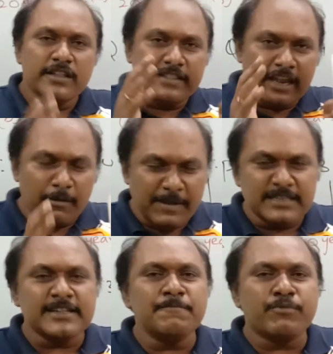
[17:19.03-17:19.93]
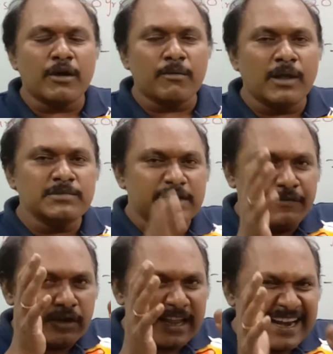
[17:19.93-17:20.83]
There will be some problems. If
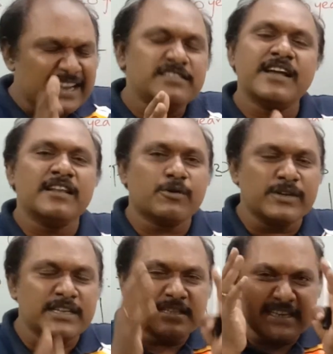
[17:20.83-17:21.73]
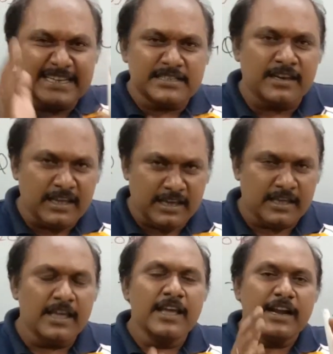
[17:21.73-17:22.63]
you can understand the questions
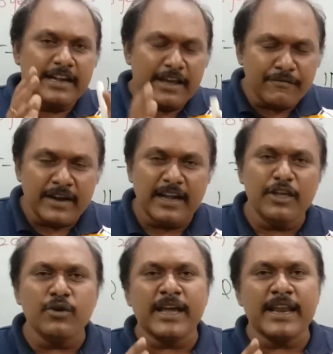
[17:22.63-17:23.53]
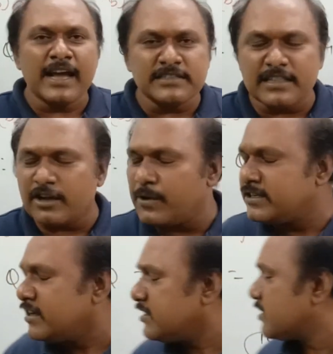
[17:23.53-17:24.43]
easily, definitely you can answer the
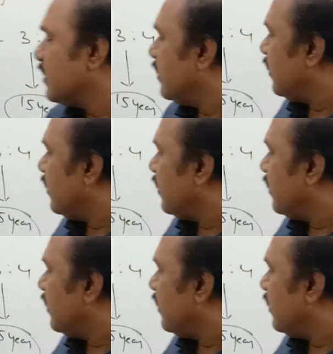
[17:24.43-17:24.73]
questions